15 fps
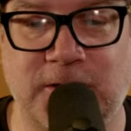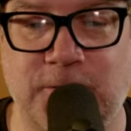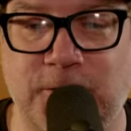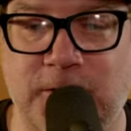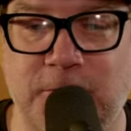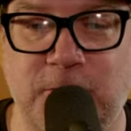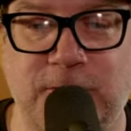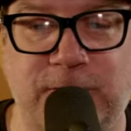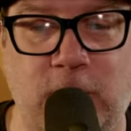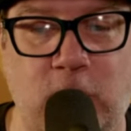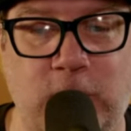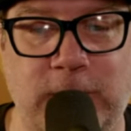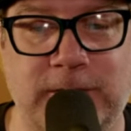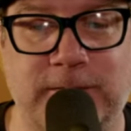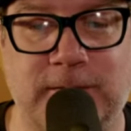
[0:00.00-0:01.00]
to move
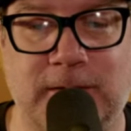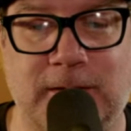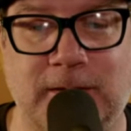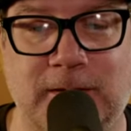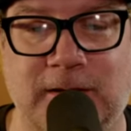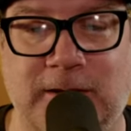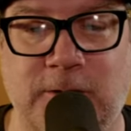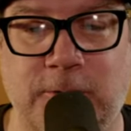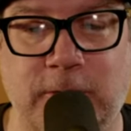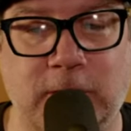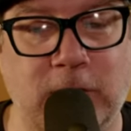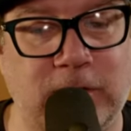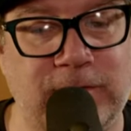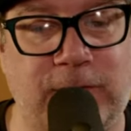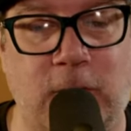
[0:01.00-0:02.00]
forward, continuing to
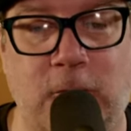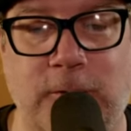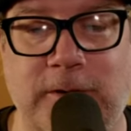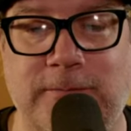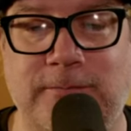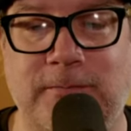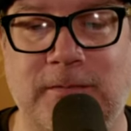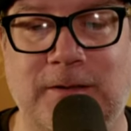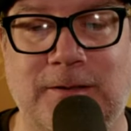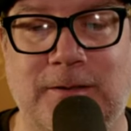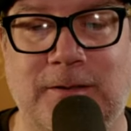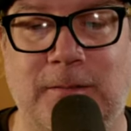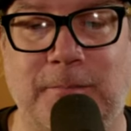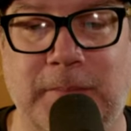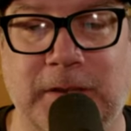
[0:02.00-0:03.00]
look forward,
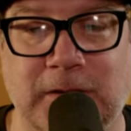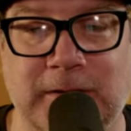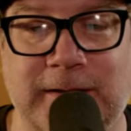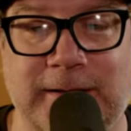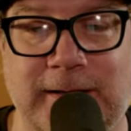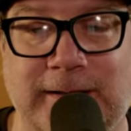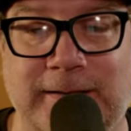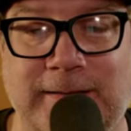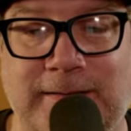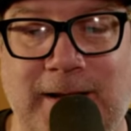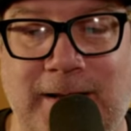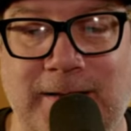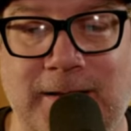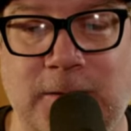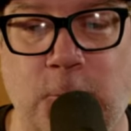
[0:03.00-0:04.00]
building a
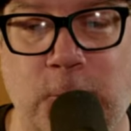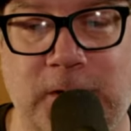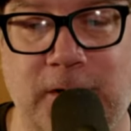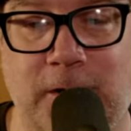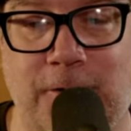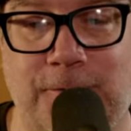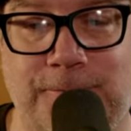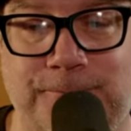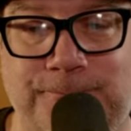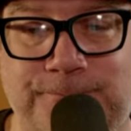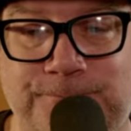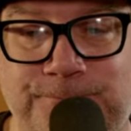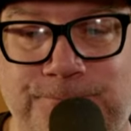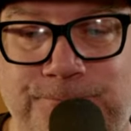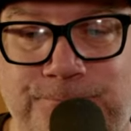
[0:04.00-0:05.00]
contending window.
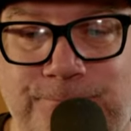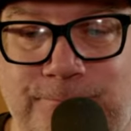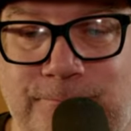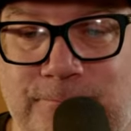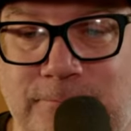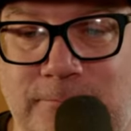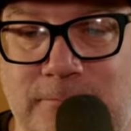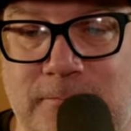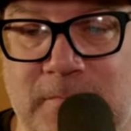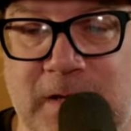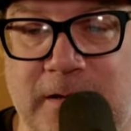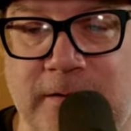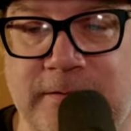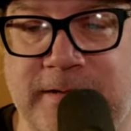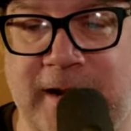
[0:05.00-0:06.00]

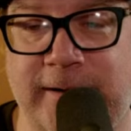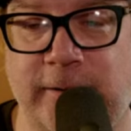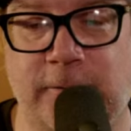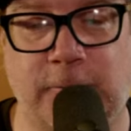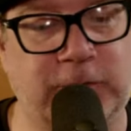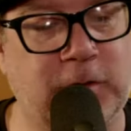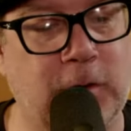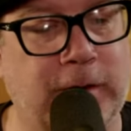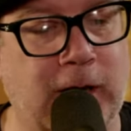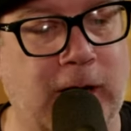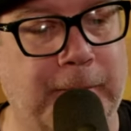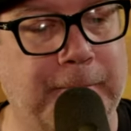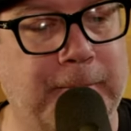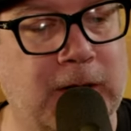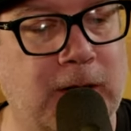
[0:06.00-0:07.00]
Tanner, what's going
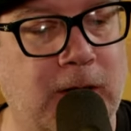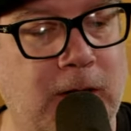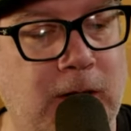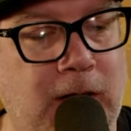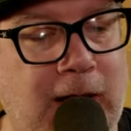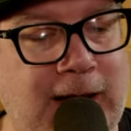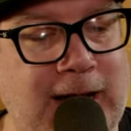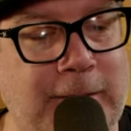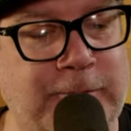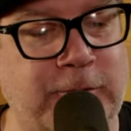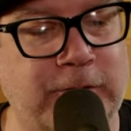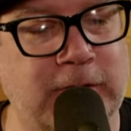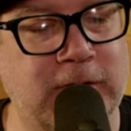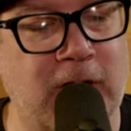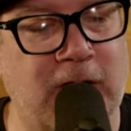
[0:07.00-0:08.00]
on? I
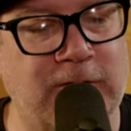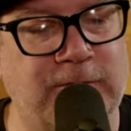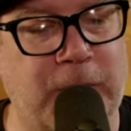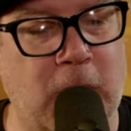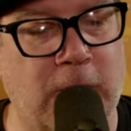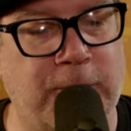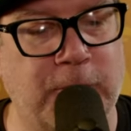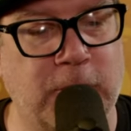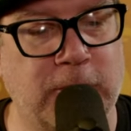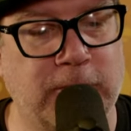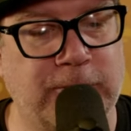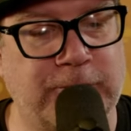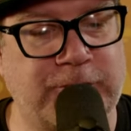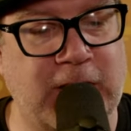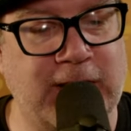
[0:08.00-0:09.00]
absolutely love both
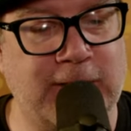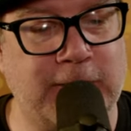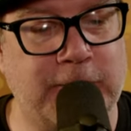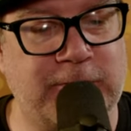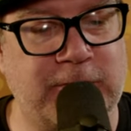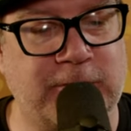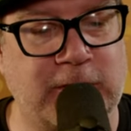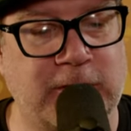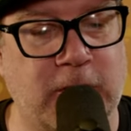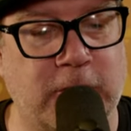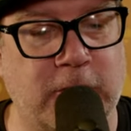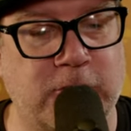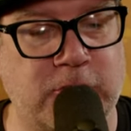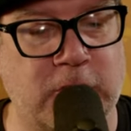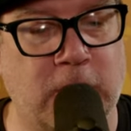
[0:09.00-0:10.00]
moves. Jacobs is a
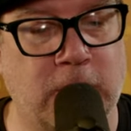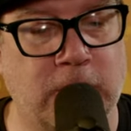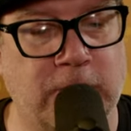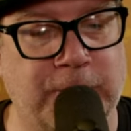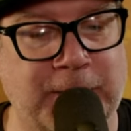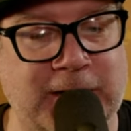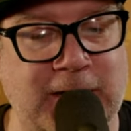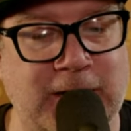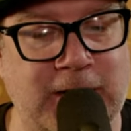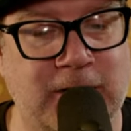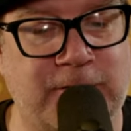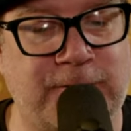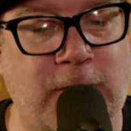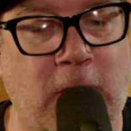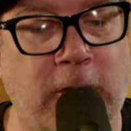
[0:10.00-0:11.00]
younger Jones. McKinney is
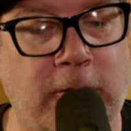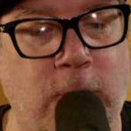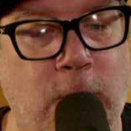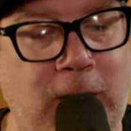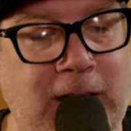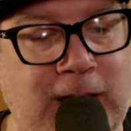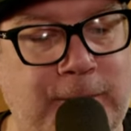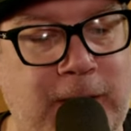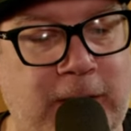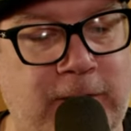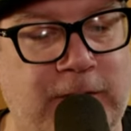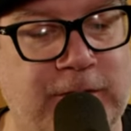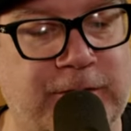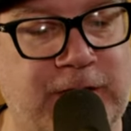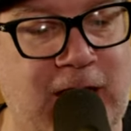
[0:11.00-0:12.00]
far and away better
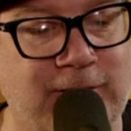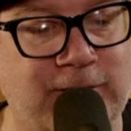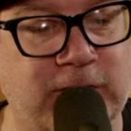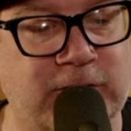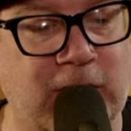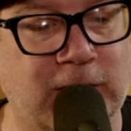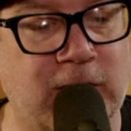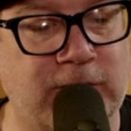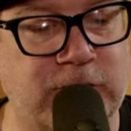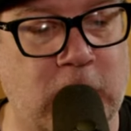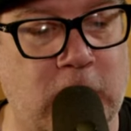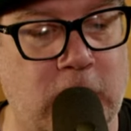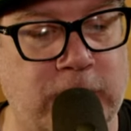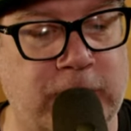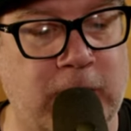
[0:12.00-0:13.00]
than Savage. I love
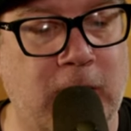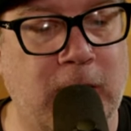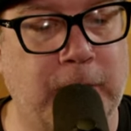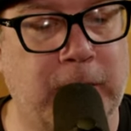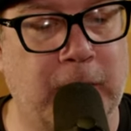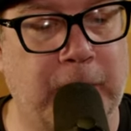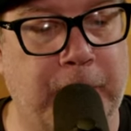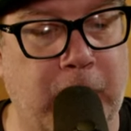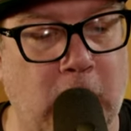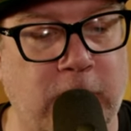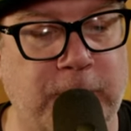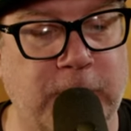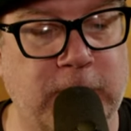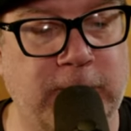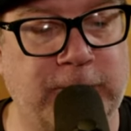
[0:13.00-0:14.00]
Jones, but both
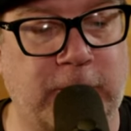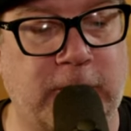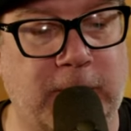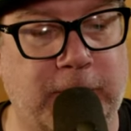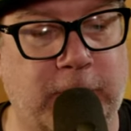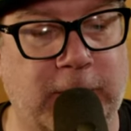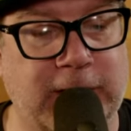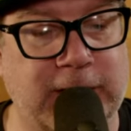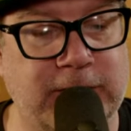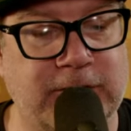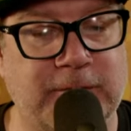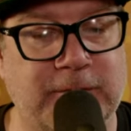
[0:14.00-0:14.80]
moves are upgrades.